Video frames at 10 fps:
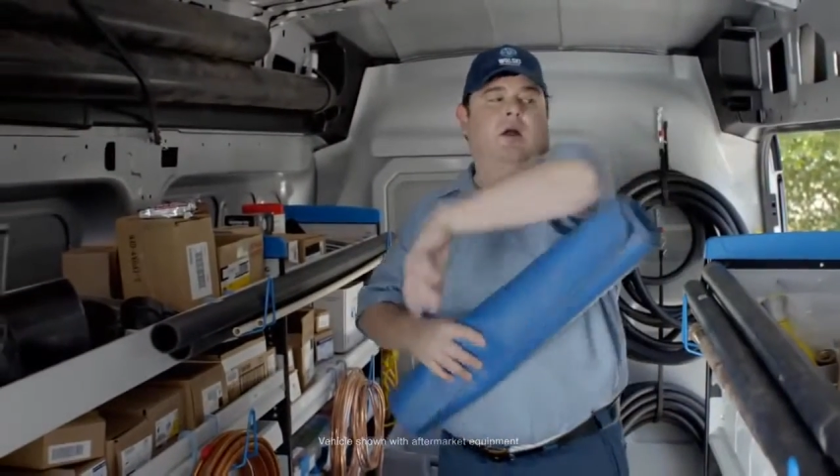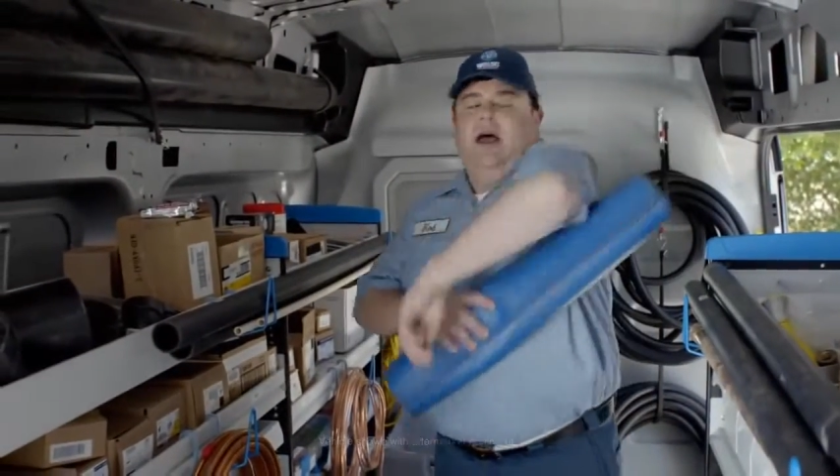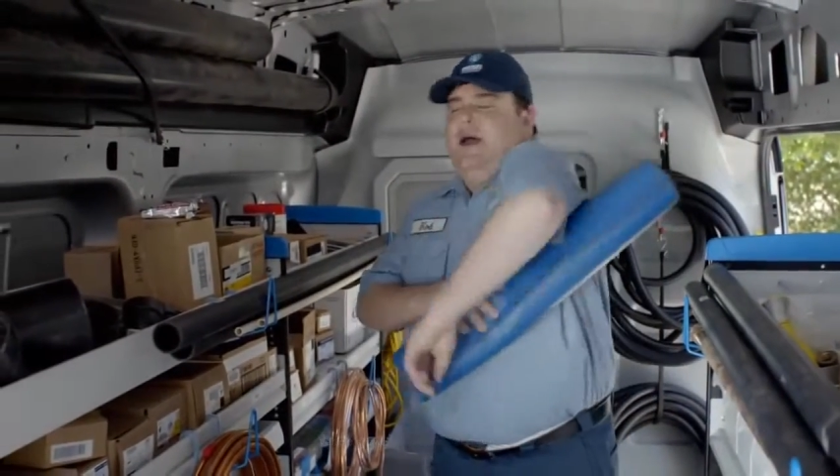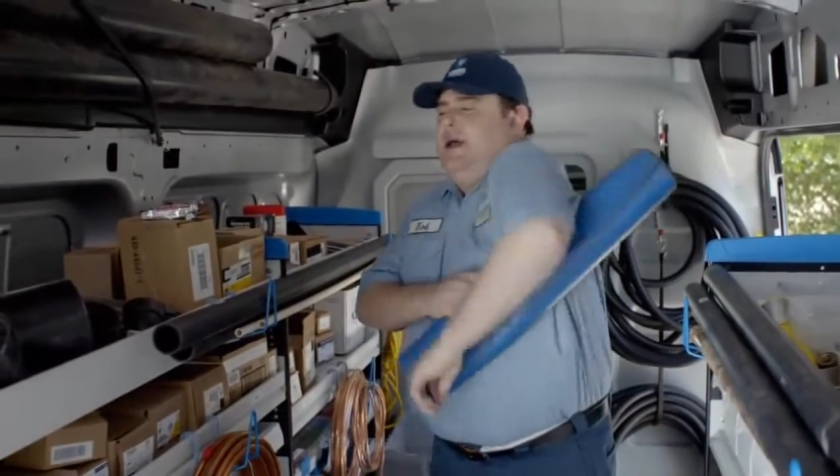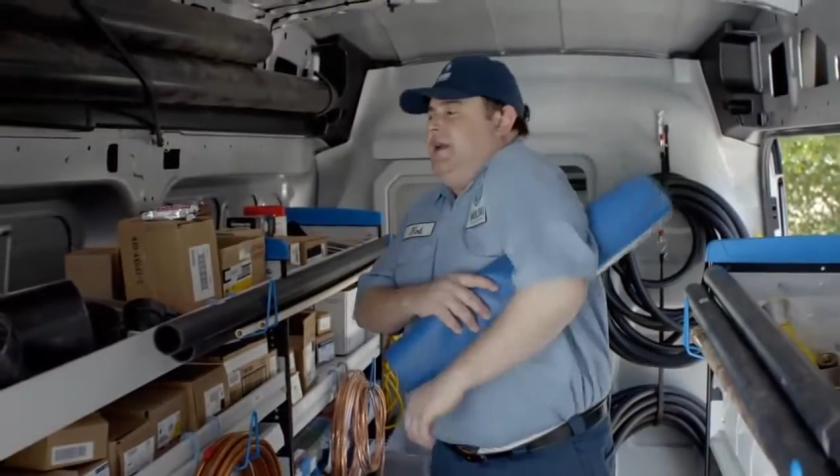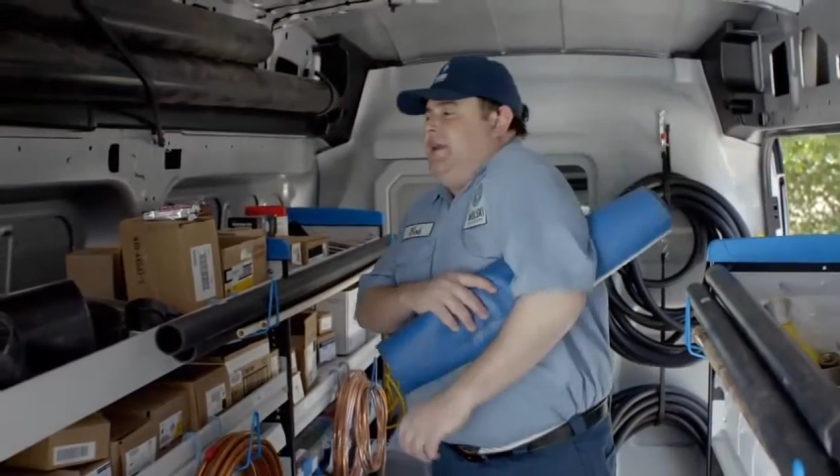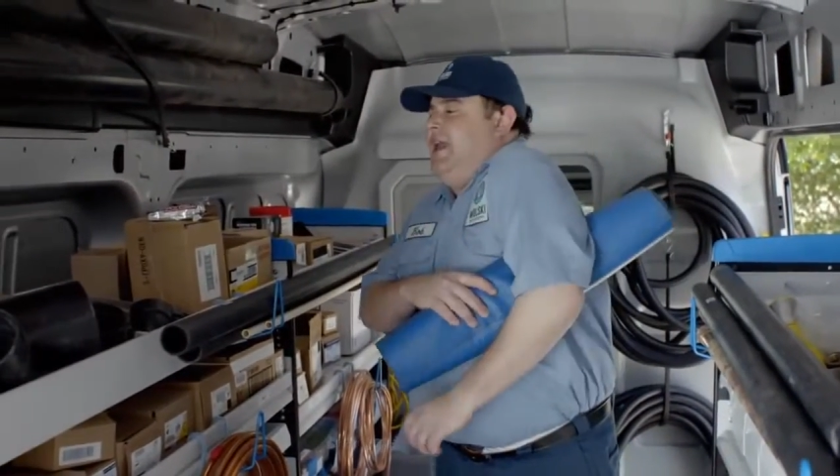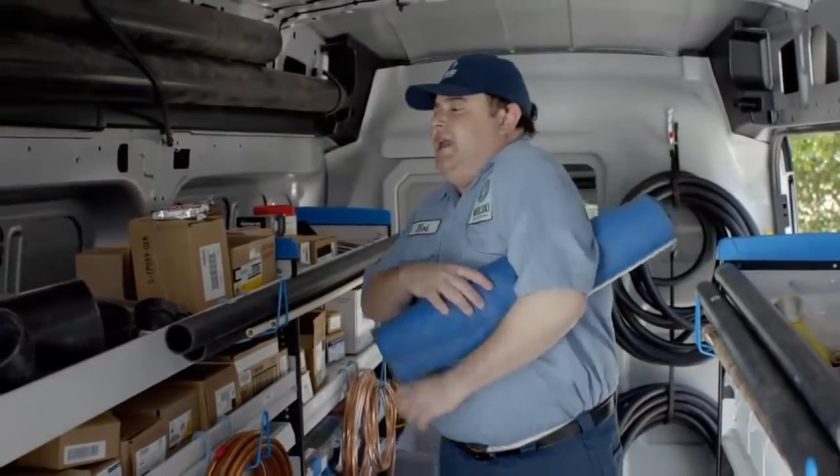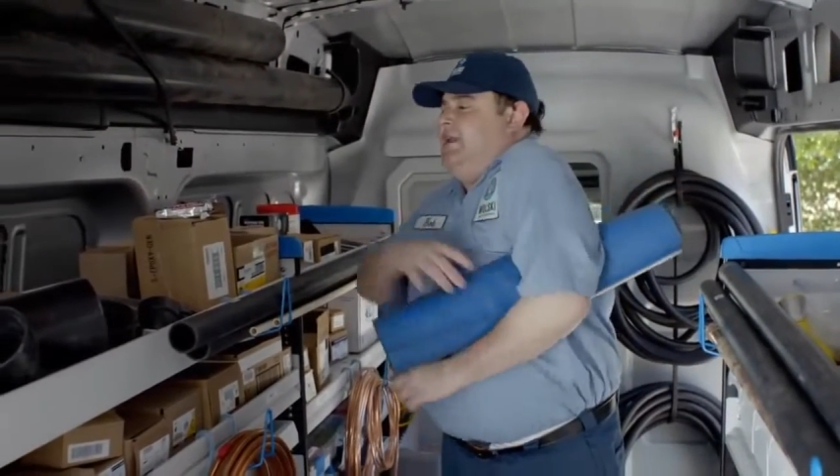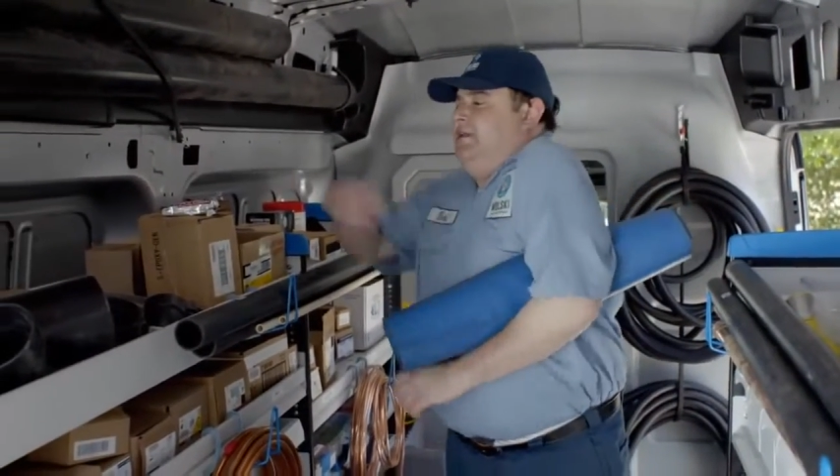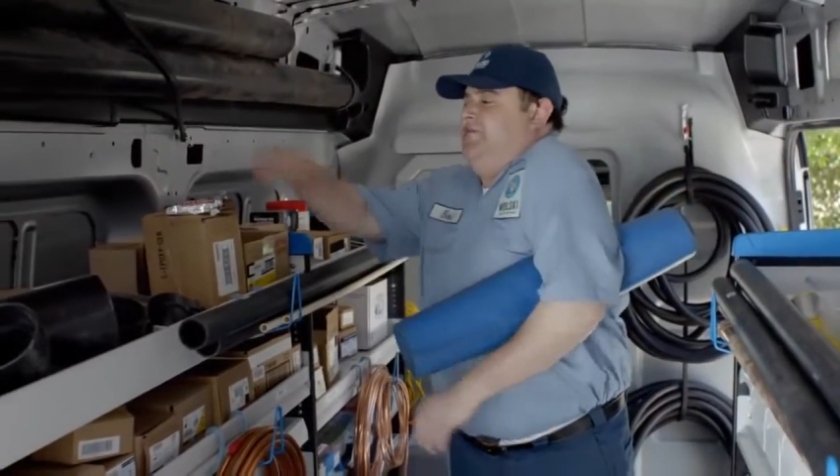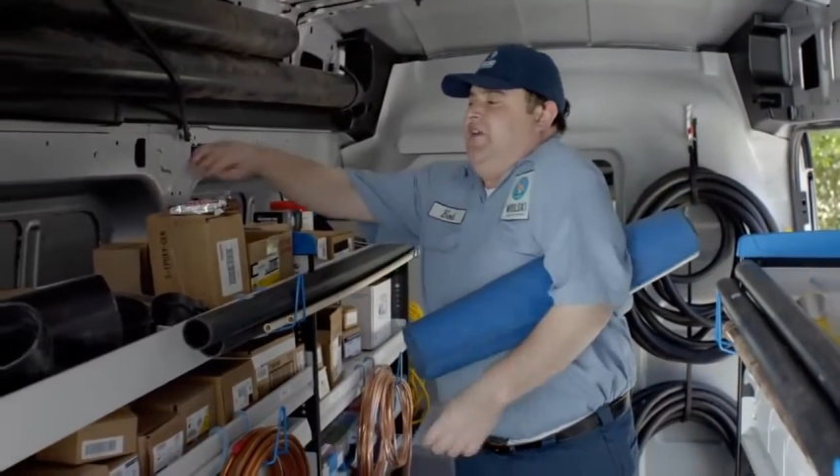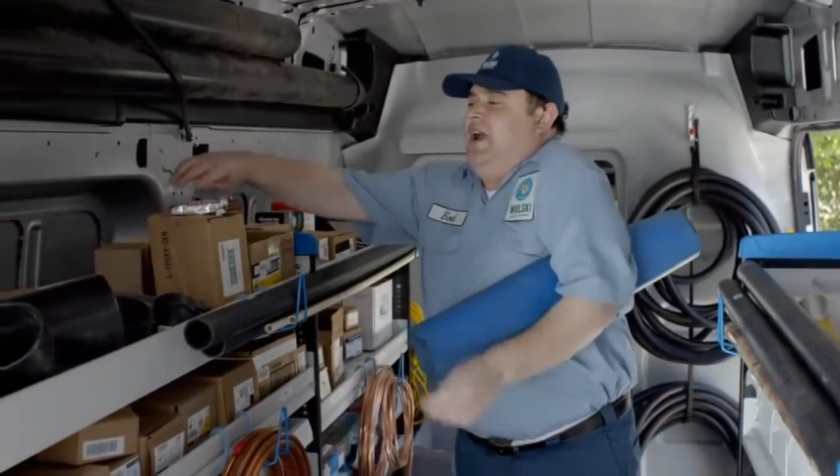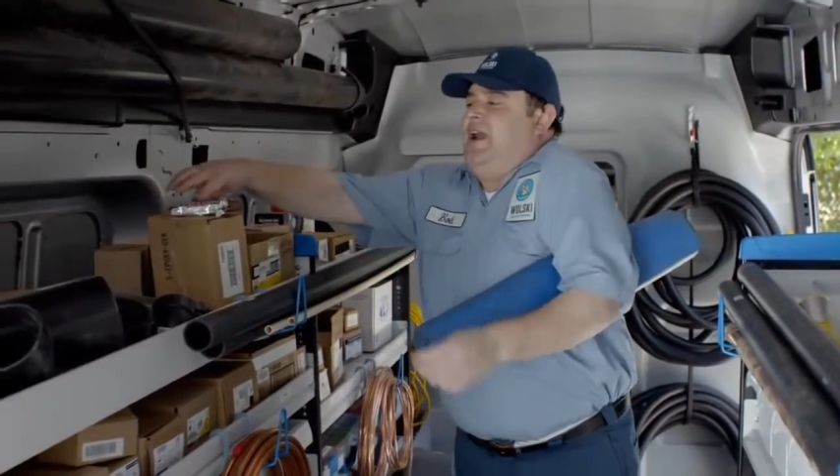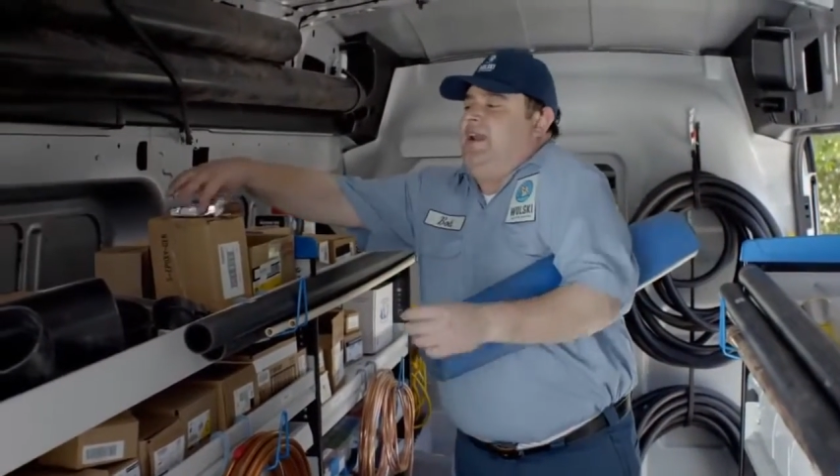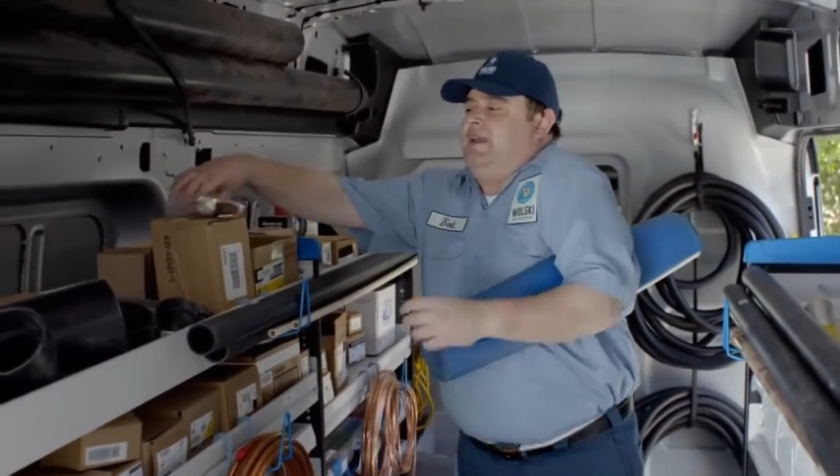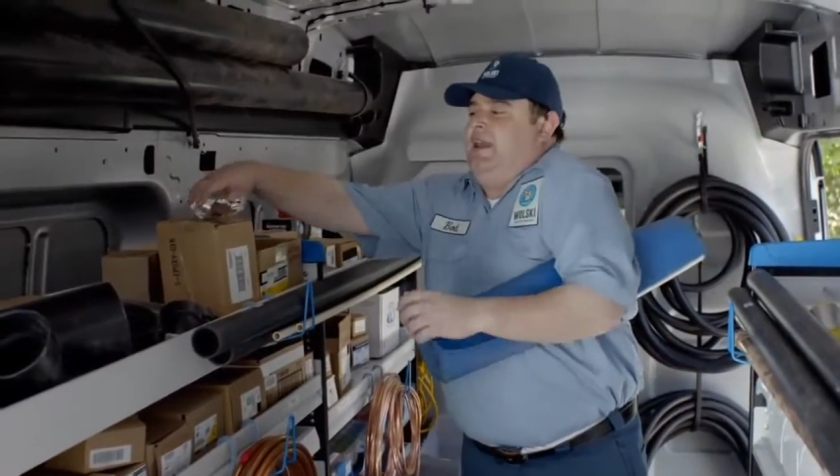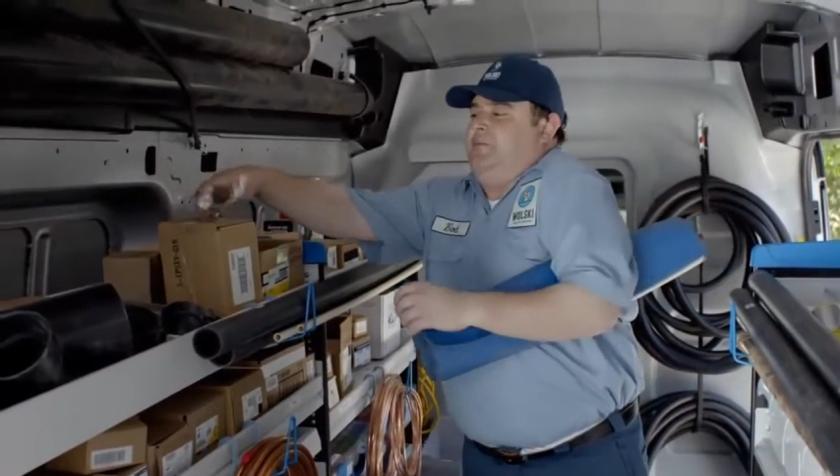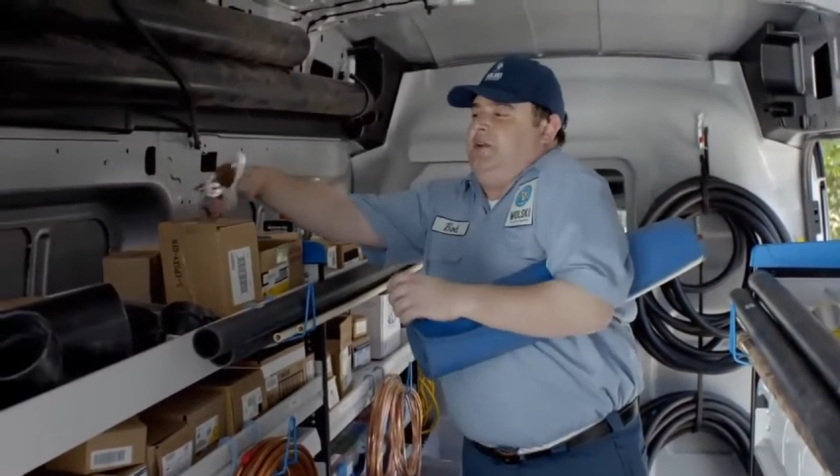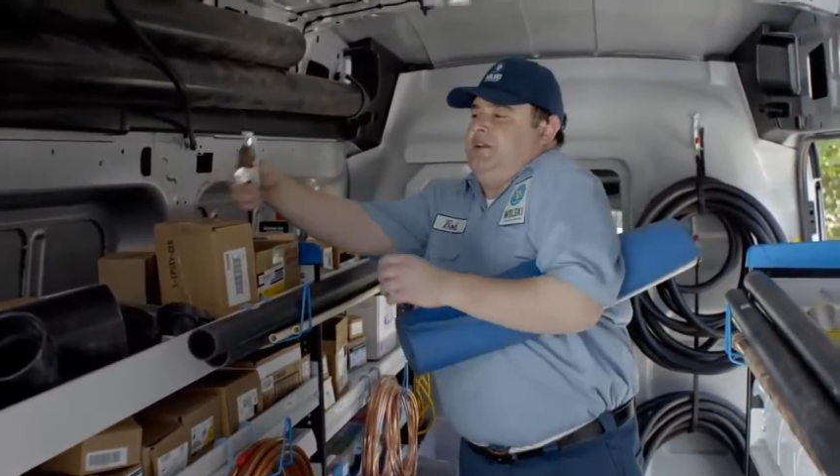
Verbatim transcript: I can't find it yet